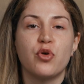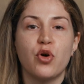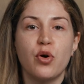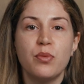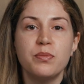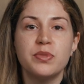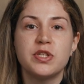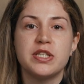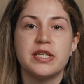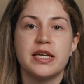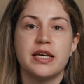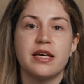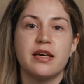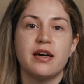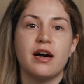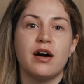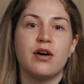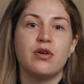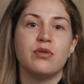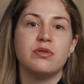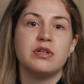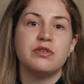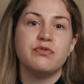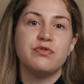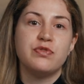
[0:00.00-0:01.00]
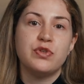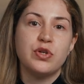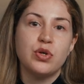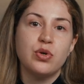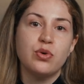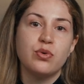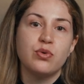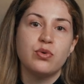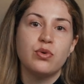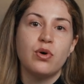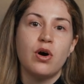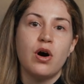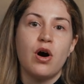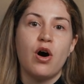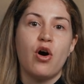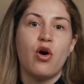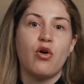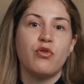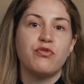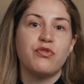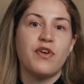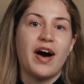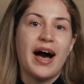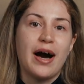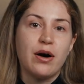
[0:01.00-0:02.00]
prompting a review
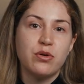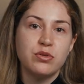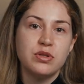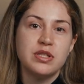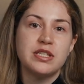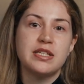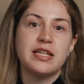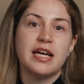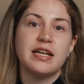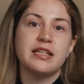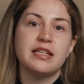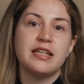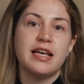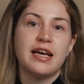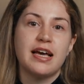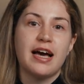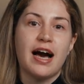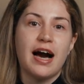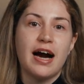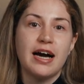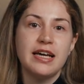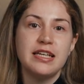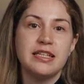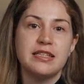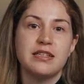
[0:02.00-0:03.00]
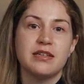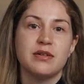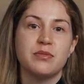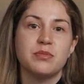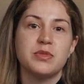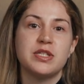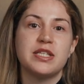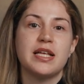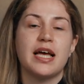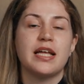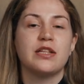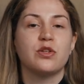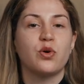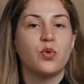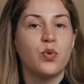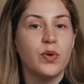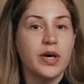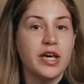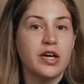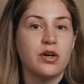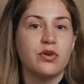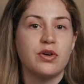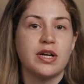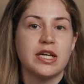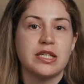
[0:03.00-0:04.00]
of outstanding items and
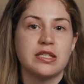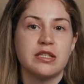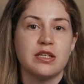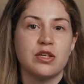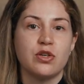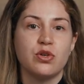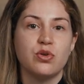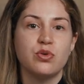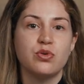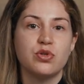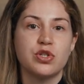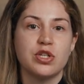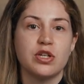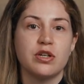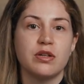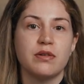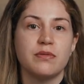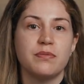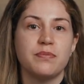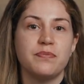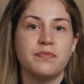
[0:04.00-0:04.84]
quicker execution.